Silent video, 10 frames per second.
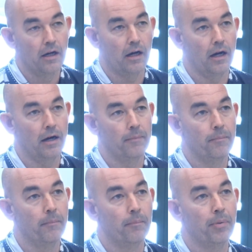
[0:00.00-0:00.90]

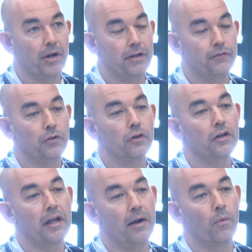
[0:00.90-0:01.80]
But if you
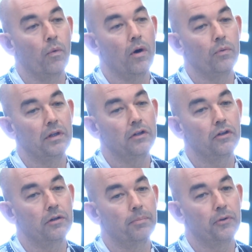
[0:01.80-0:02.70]
look at what we
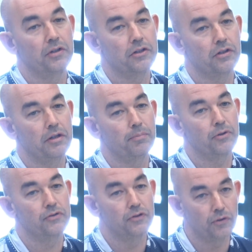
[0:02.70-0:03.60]
could potentially
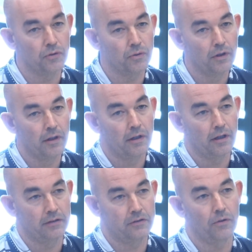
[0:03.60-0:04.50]
pursue,
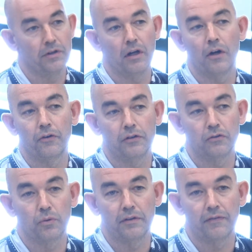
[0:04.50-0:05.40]
it's only
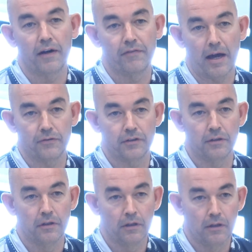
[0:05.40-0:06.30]
$125,000.
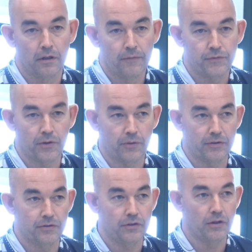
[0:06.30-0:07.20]
So
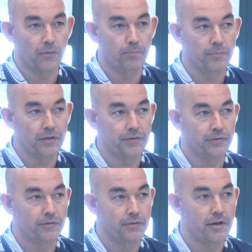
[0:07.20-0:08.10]
it's, you know,
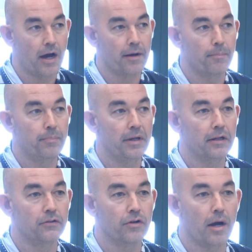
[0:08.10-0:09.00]
it's not a
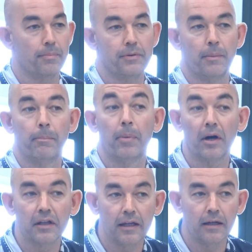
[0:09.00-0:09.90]
big drop in the
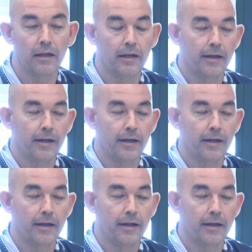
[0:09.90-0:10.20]
bucket.